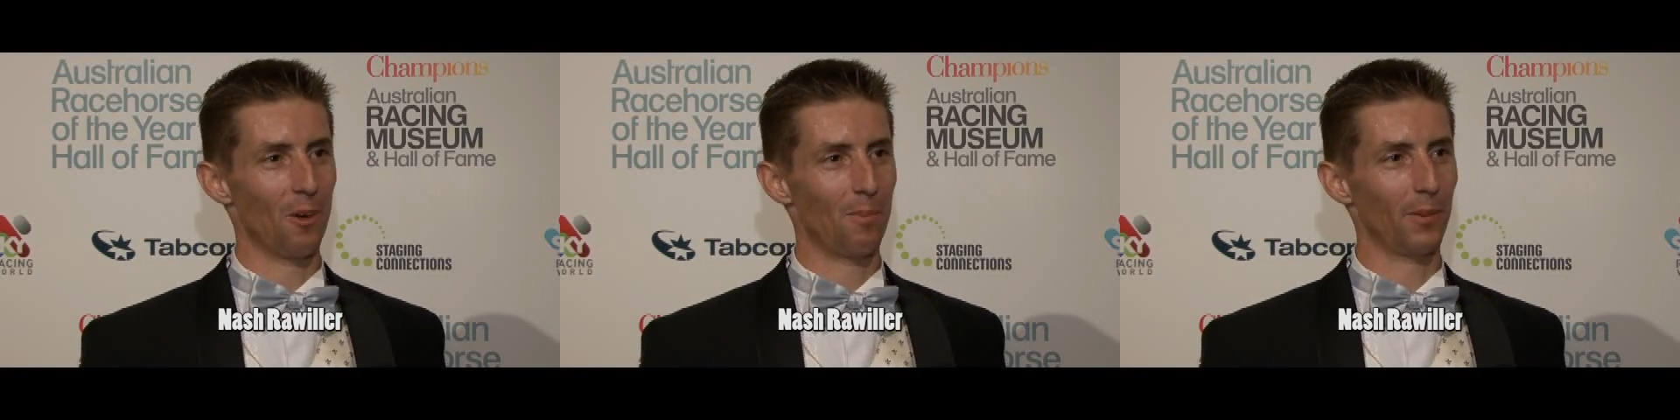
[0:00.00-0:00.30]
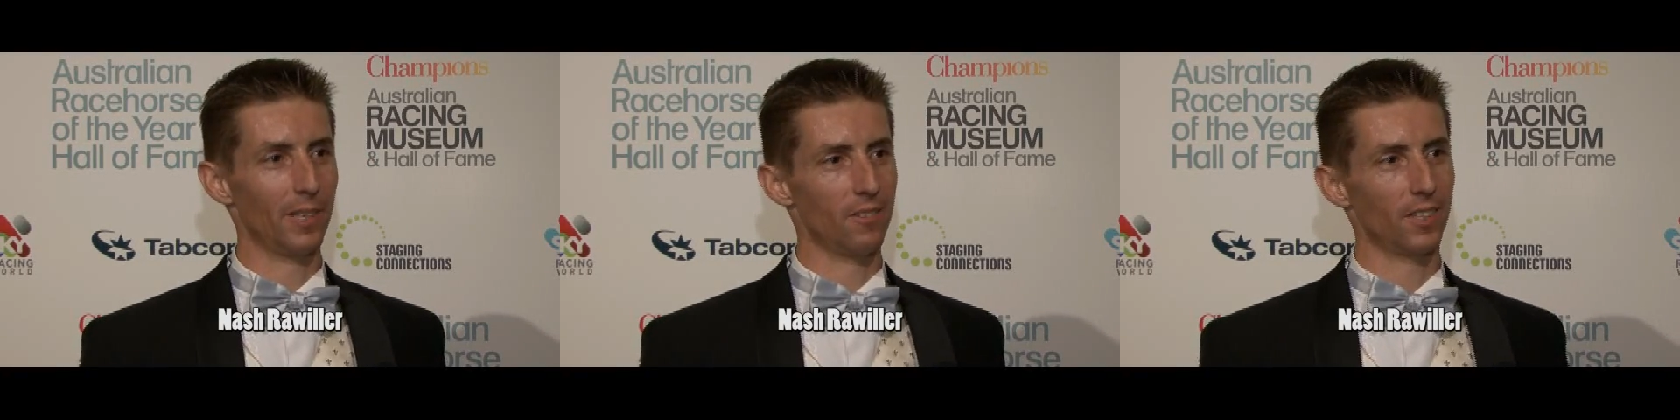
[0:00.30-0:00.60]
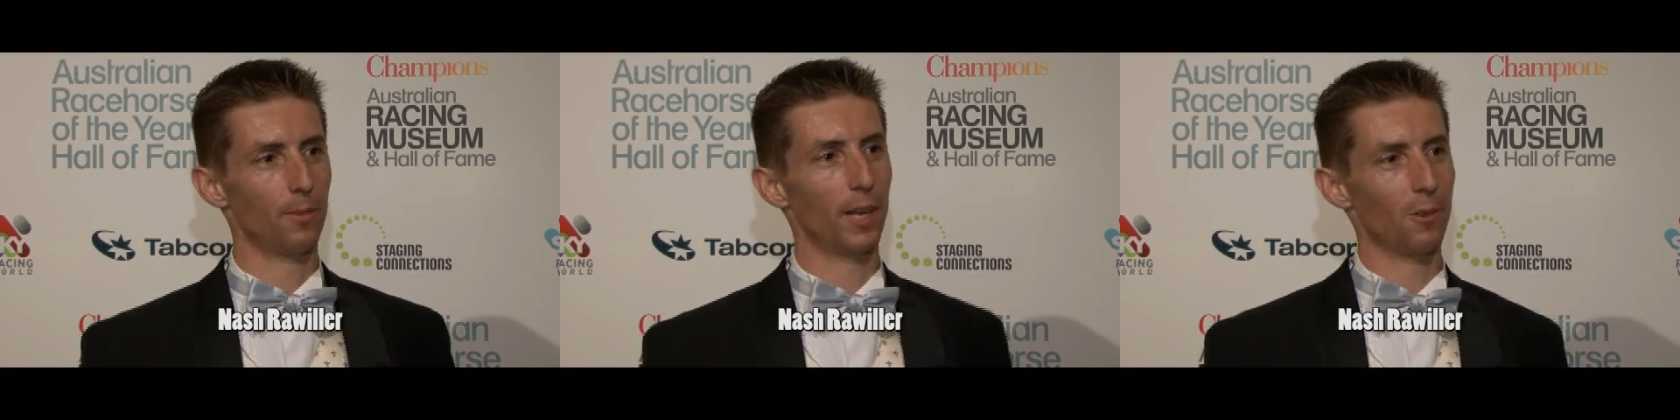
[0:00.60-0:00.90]
I probably didn't
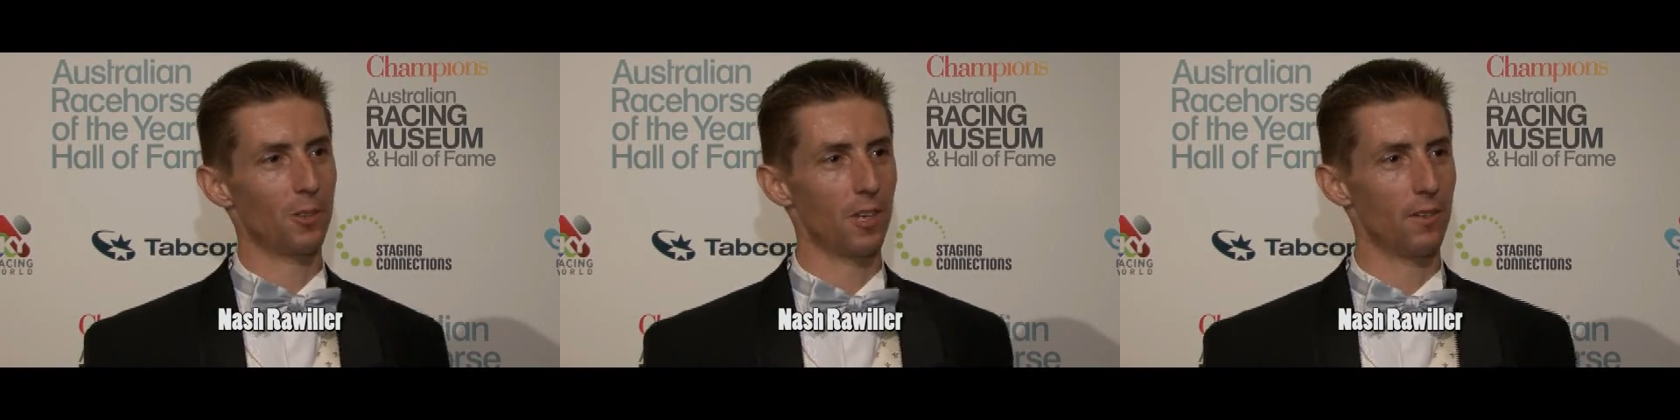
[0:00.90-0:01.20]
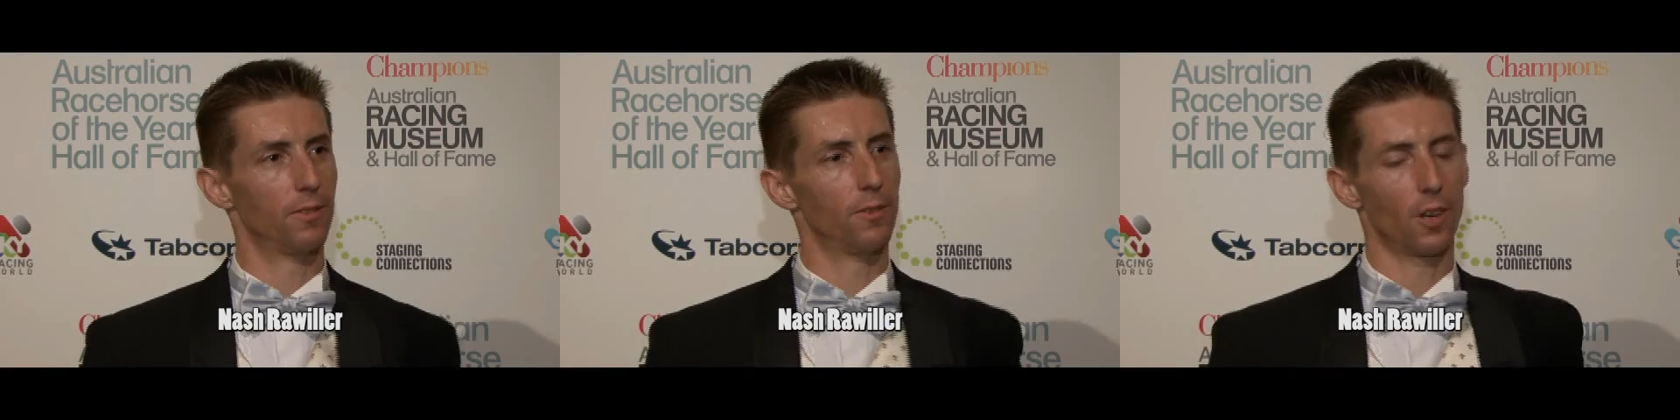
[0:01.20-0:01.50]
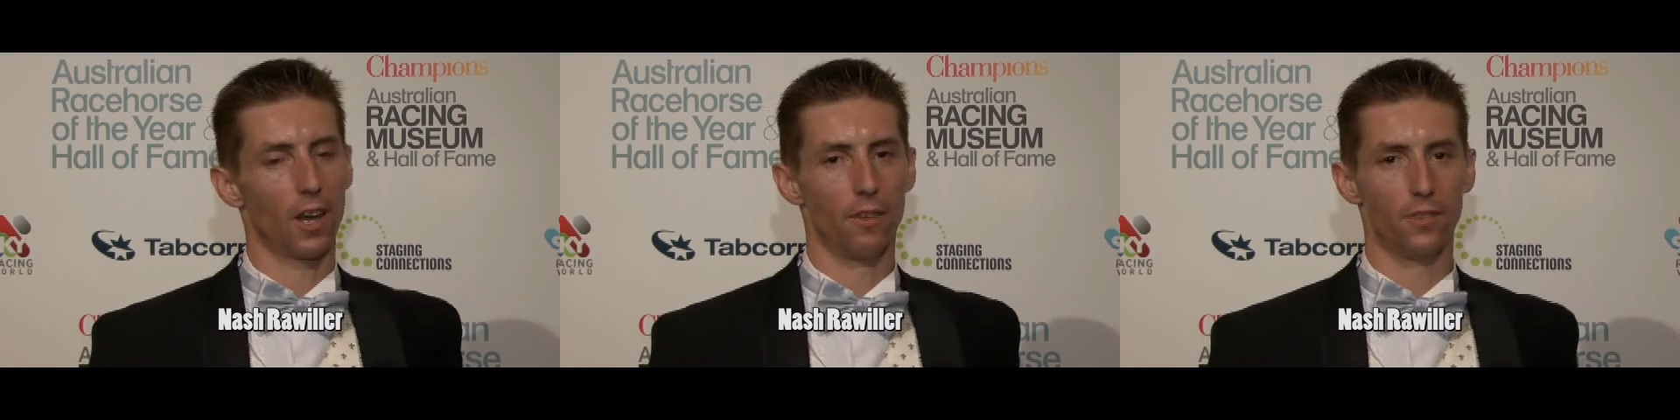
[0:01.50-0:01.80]
think I'd be able to achieve
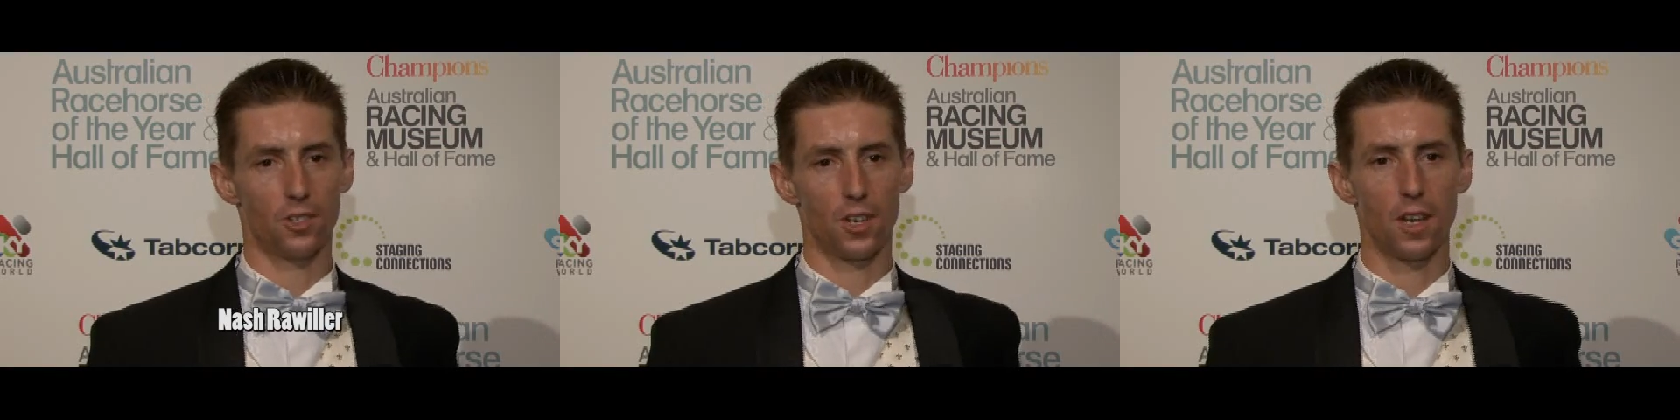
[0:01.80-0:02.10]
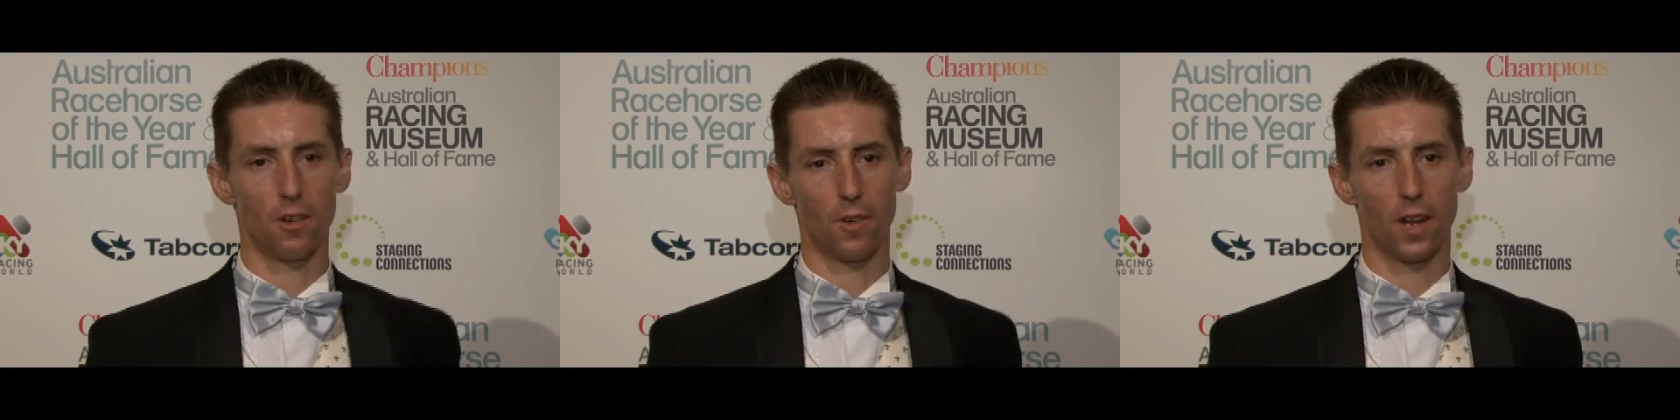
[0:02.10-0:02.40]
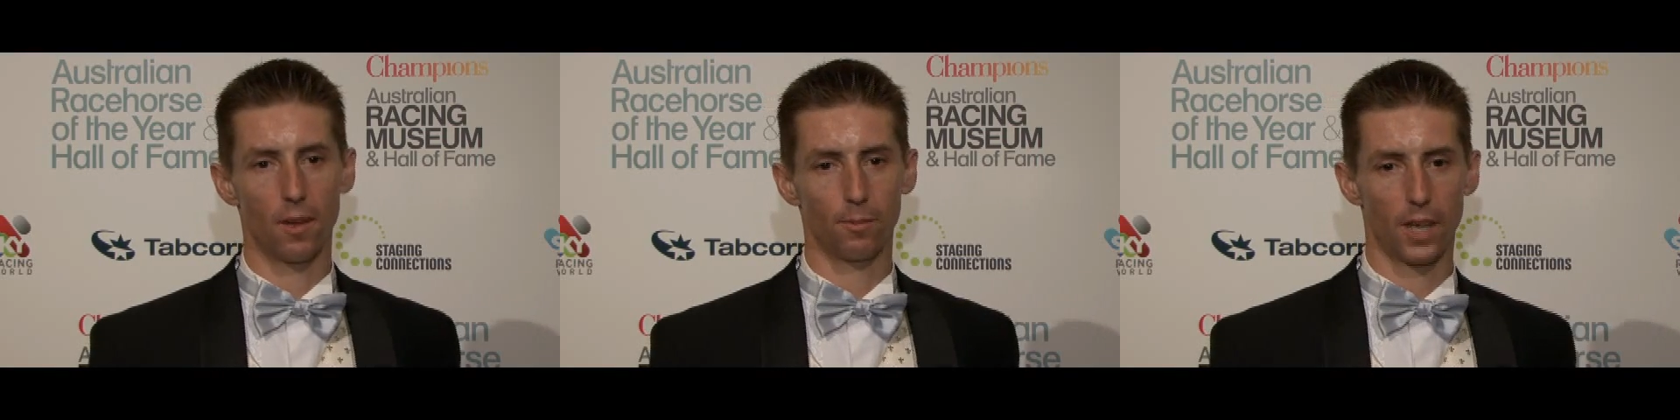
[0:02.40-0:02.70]
what I have this year
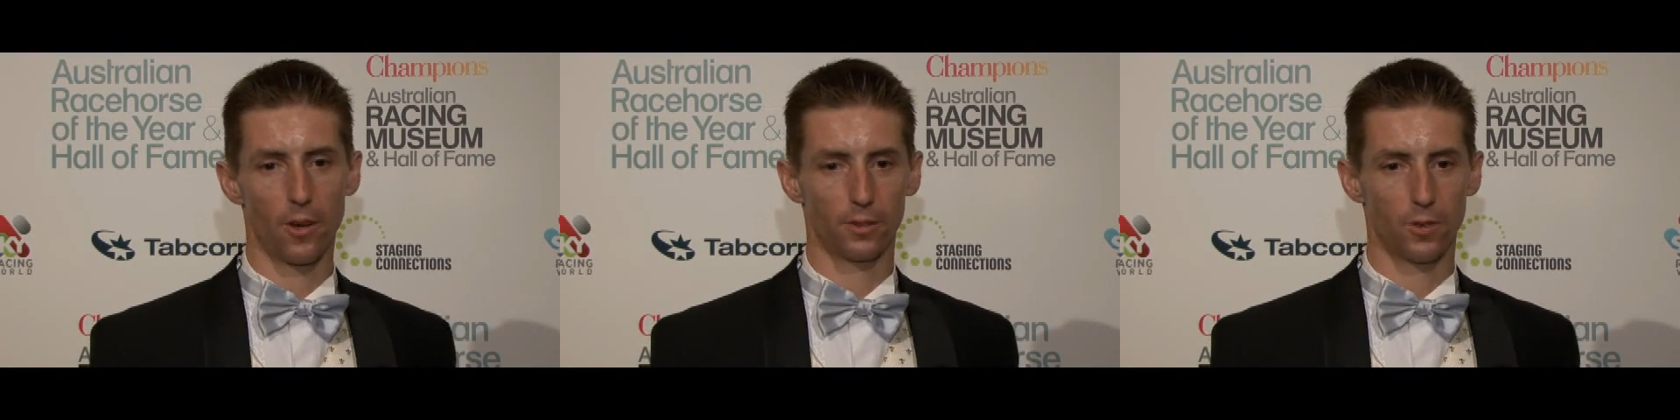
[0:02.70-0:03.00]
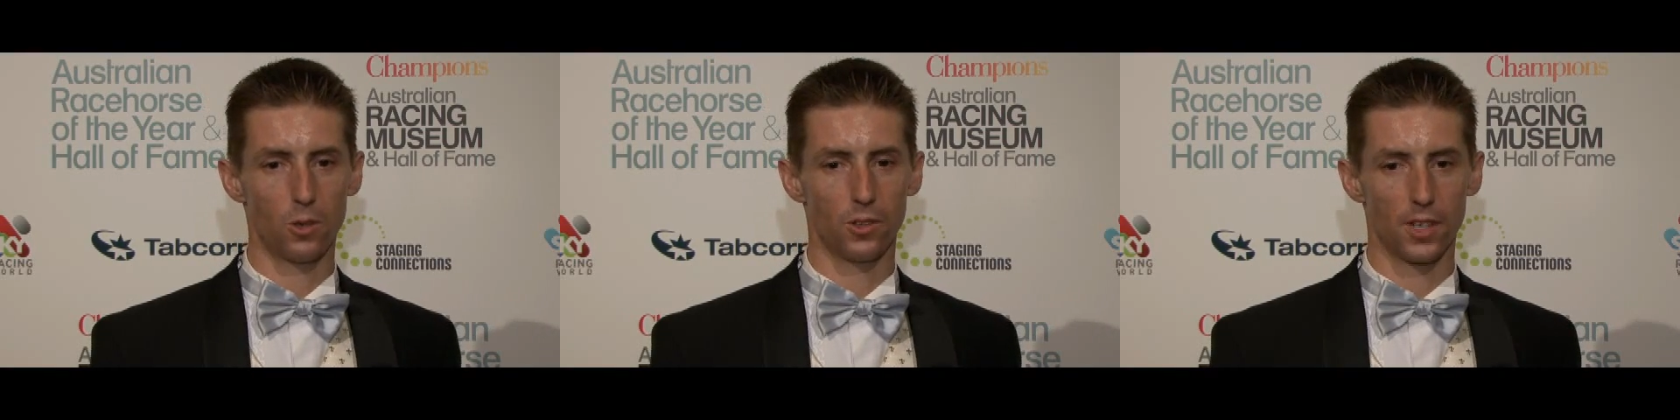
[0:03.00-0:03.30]
going forward.